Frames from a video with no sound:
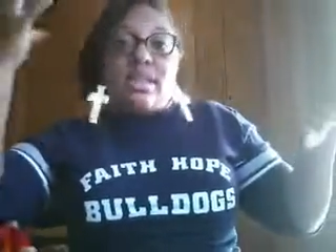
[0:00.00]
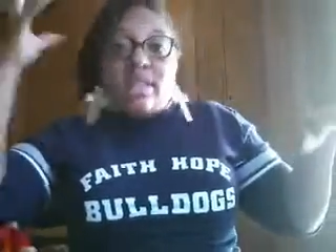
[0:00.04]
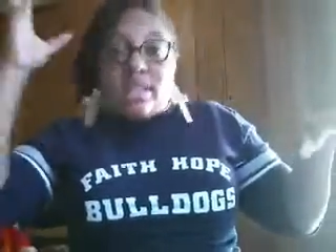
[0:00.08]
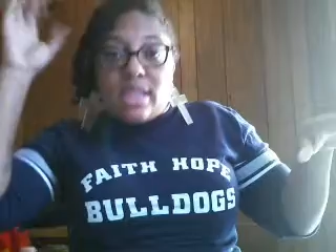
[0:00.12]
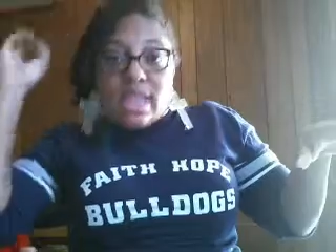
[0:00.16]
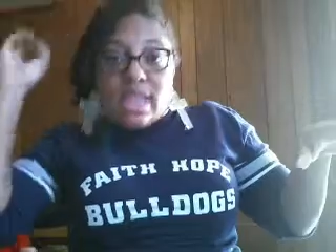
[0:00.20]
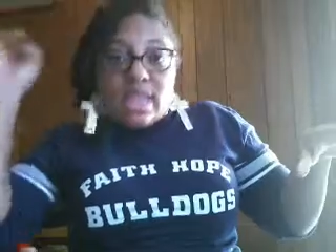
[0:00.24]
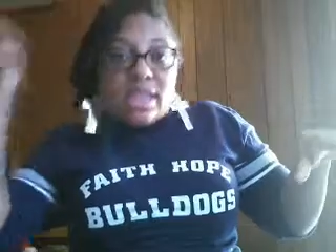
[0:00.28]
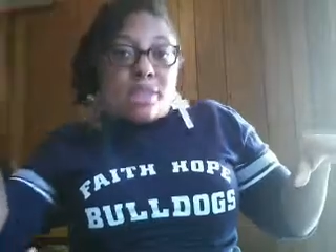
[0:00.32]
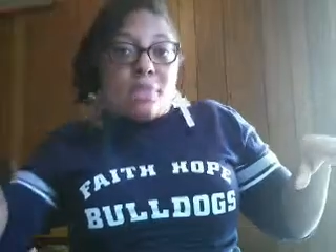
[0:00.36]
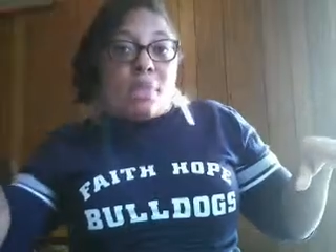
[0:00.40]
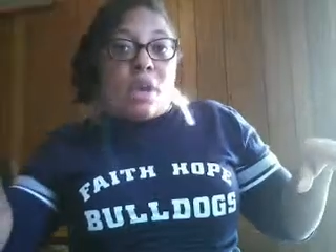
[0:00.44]

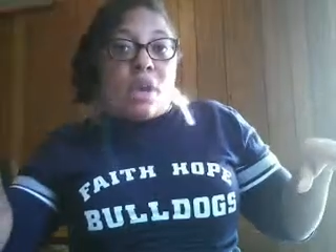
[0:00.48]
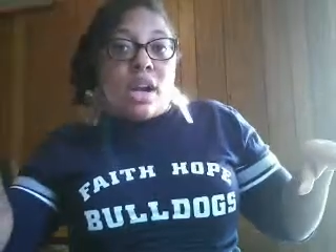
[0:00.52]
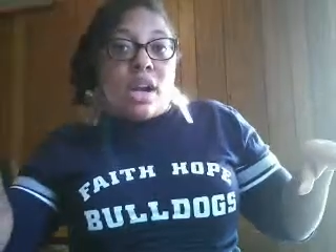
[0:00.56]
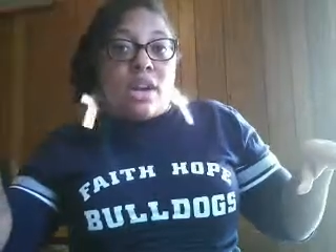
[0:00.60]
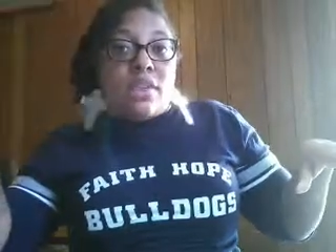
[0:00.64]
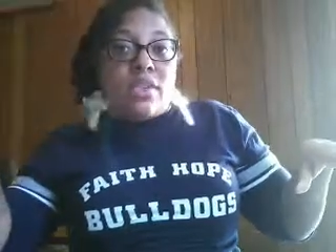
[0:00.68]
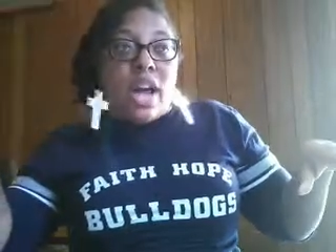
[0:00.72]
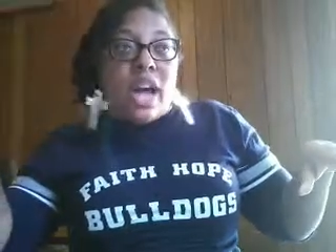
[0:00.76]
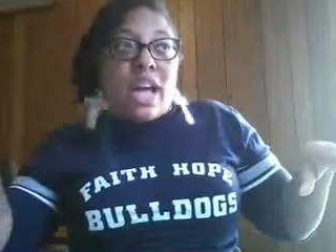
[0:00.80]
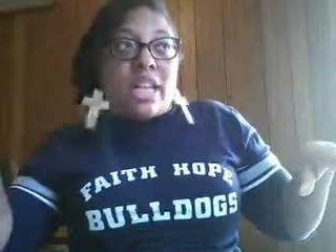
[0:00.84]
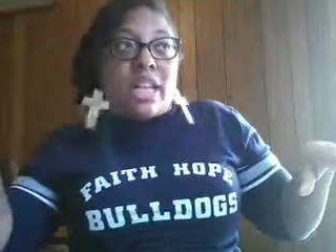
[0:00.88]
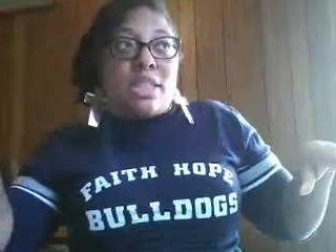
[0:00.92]
this part
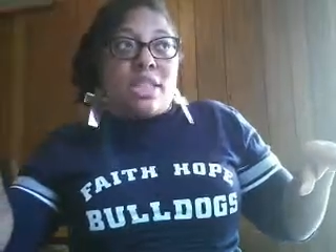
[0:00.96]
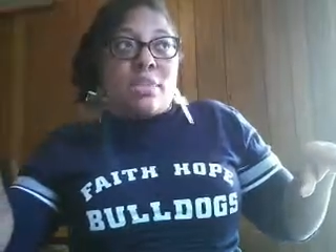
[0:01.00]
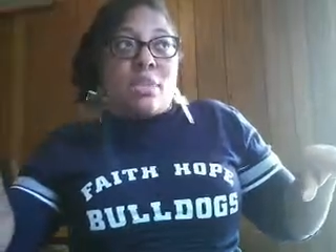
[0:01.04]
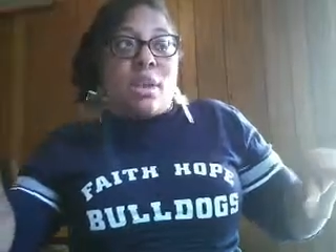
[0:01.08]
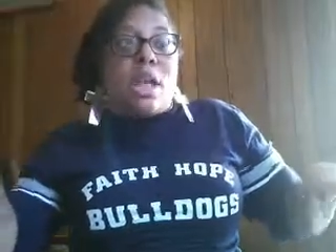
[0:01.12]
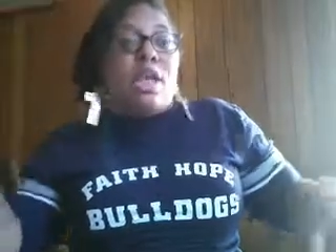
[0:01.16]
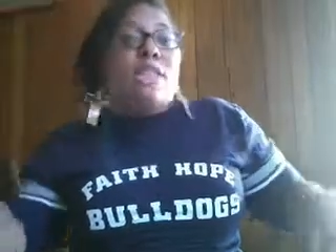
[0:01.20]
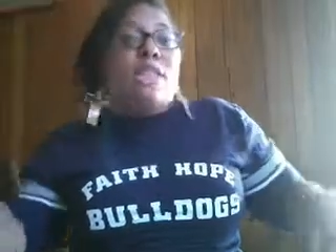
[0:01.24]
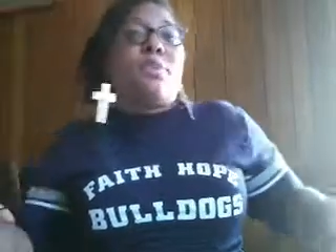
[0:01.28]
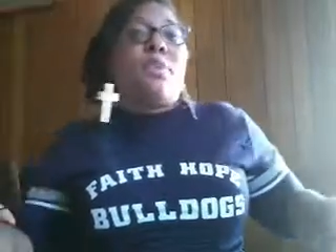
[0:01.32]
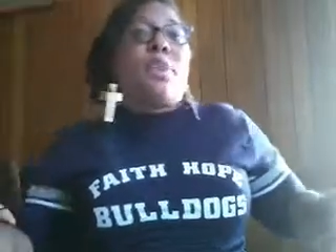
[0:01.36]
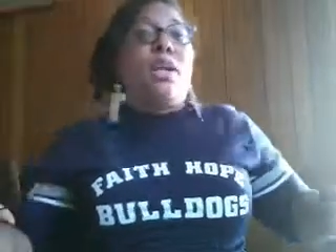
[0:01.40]
of God's
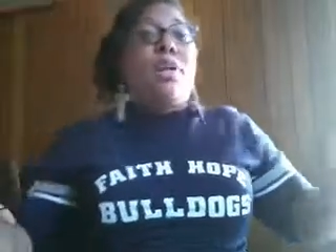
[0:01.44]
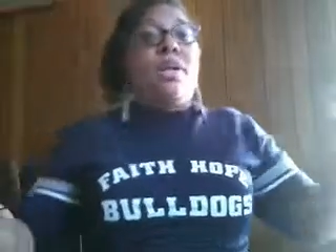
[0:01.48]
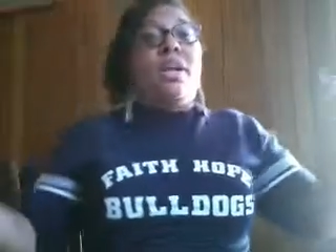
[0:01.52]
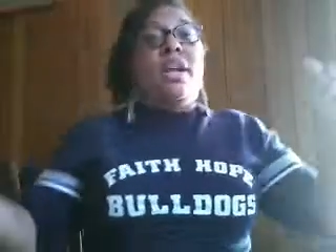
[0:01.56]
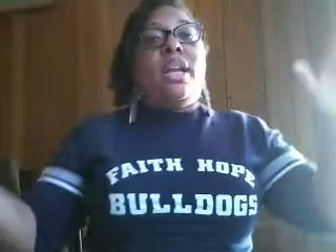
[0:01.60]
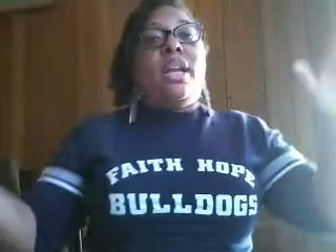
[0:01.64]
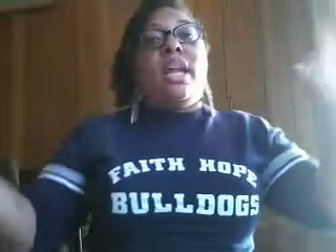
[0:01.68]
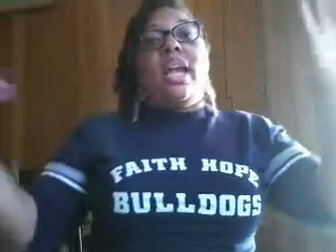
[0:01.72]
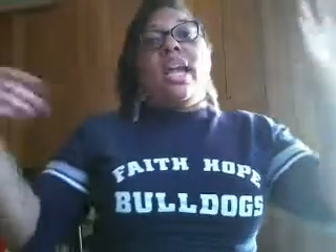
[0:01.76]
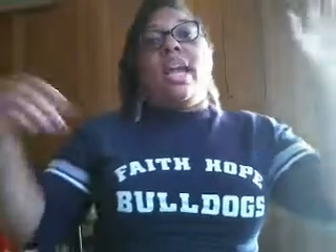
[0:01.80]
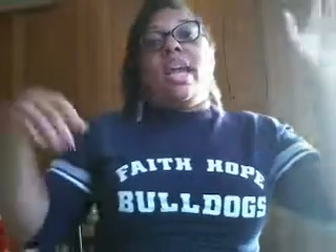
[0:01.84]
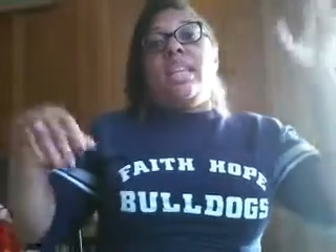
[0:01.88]
spark
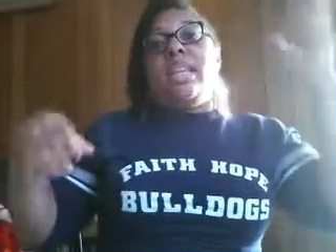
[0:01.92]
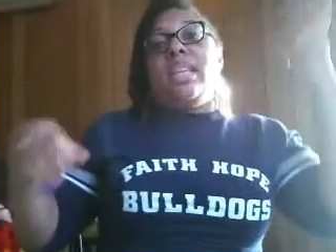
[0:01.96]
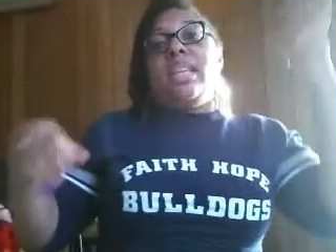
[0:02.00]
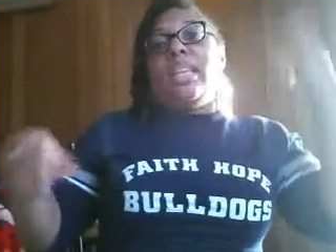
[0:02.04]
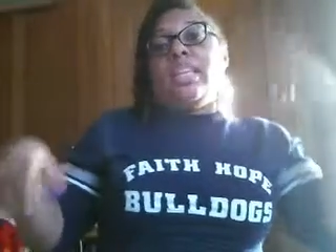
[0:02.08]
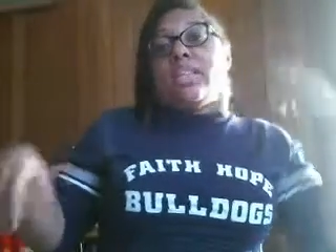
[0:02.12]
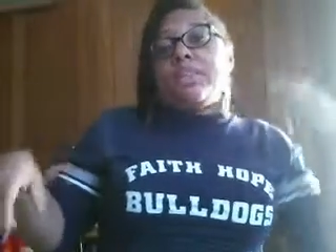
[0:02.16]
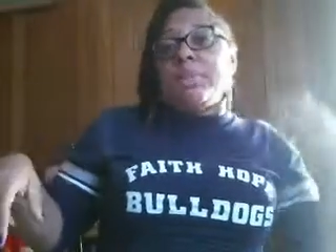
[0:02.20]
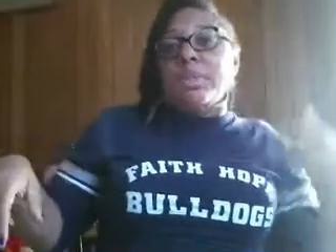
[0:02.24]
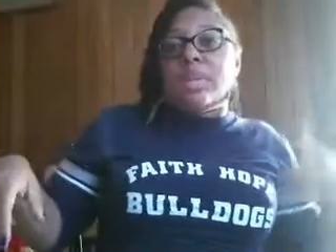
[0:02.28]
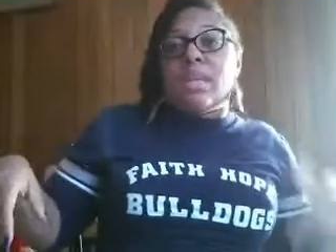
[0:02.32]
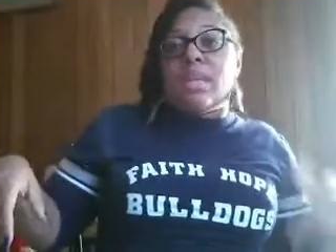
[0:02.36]
spirit in
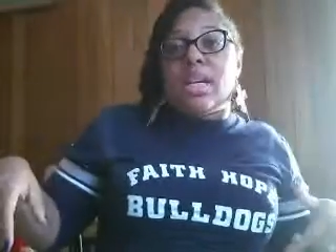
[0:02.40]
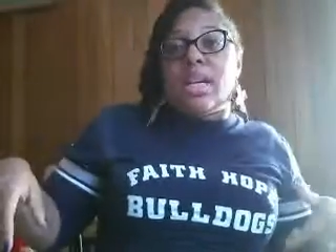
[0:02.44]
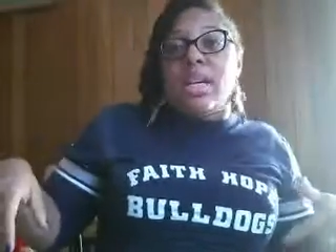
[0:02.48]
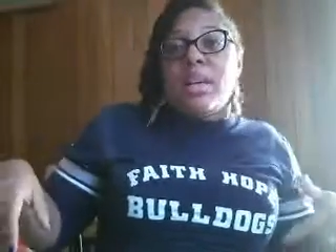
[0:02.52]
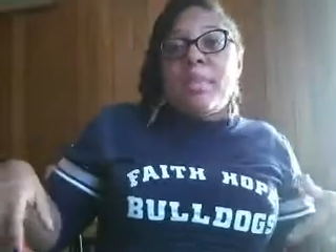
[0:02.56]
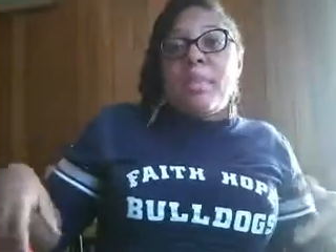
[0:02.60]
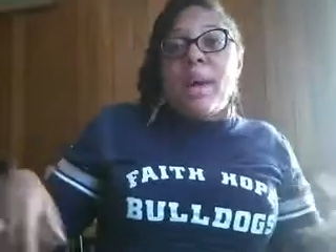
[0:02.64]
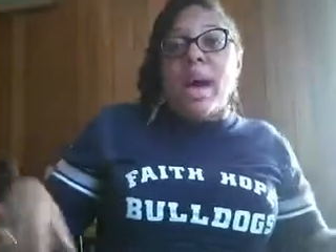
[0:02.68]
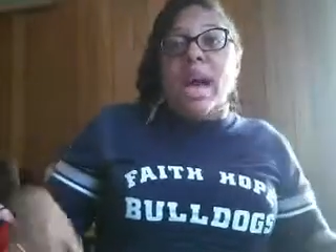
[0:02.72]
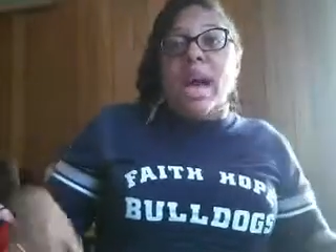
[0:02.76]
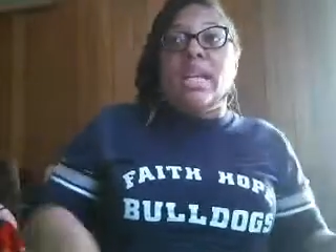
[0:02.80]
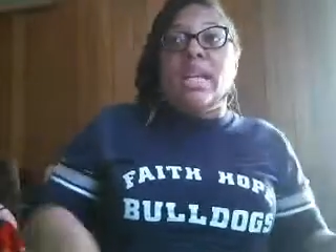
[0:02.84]
this
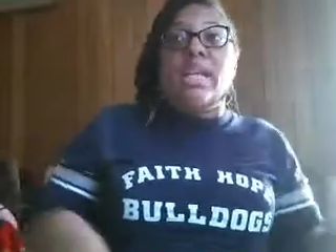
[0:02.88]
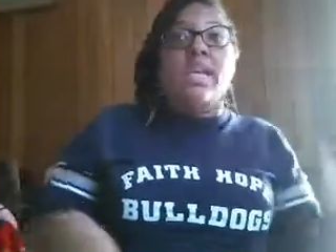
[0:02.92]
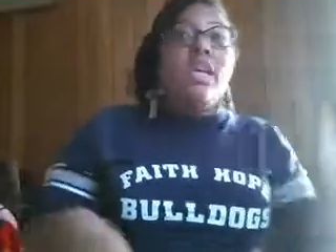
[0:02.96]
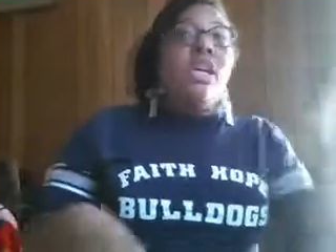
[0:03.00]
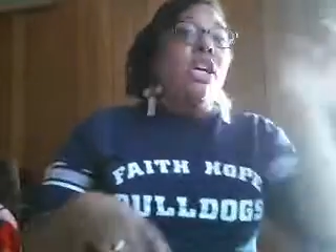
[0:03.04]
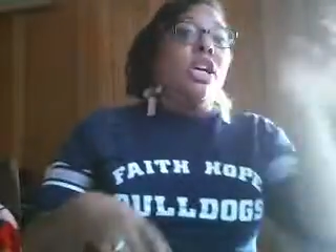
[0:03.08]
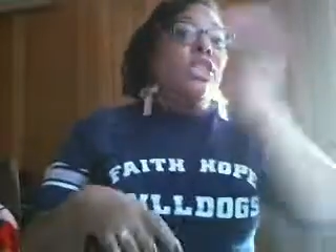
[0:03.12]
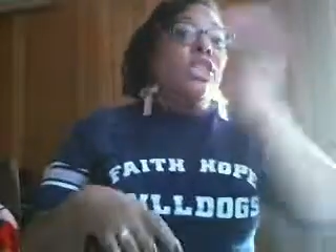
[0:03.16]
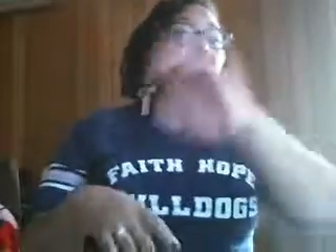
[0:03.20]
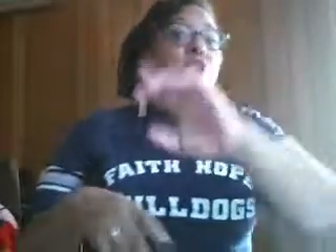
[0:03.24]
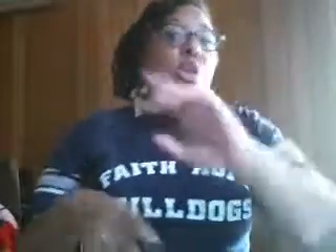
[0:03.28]
particular body